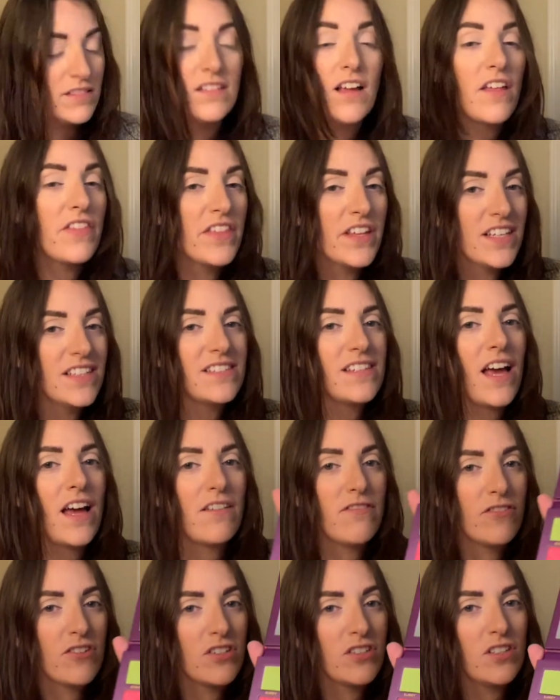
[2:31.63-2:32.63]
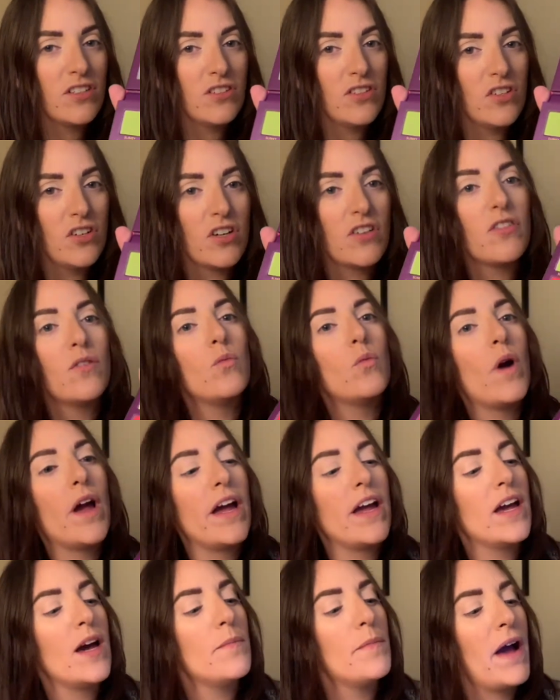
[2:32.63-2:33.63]
Nothing is ever gonna look the
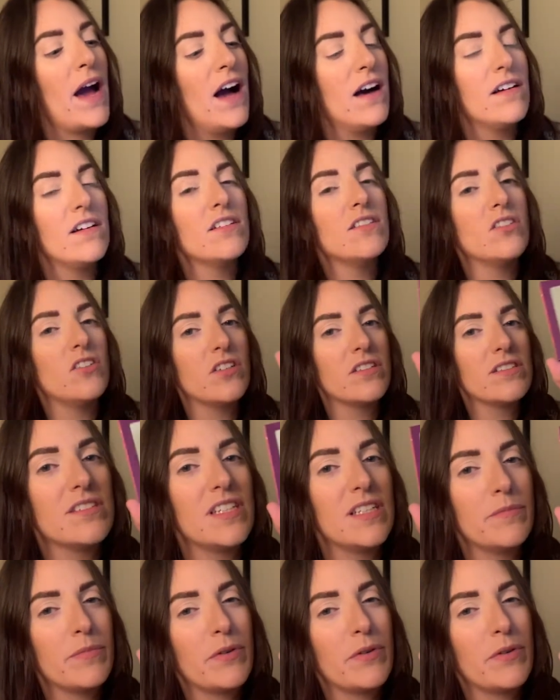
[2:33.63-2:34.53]
way a palette looks in